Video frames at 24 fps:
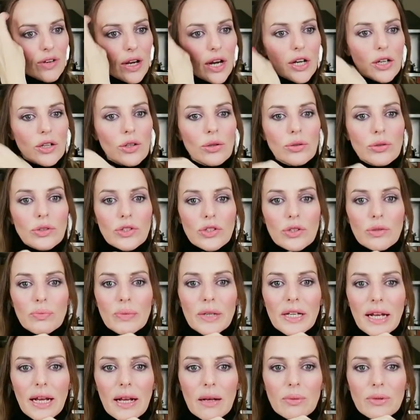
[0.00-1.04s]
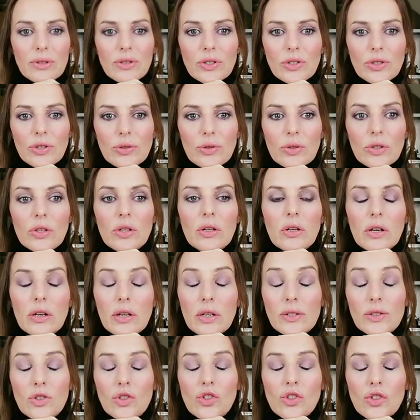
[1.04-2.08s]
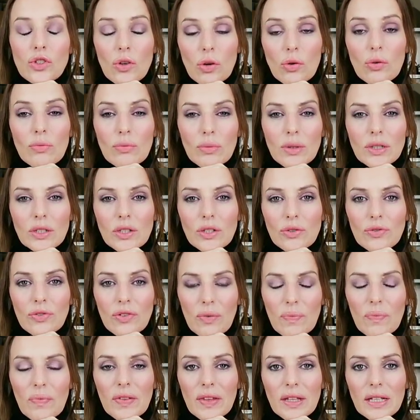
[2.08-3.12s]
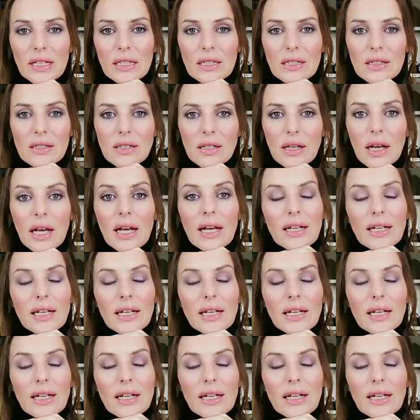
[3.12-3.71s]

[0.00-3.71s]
are going to be able to learn so much from this.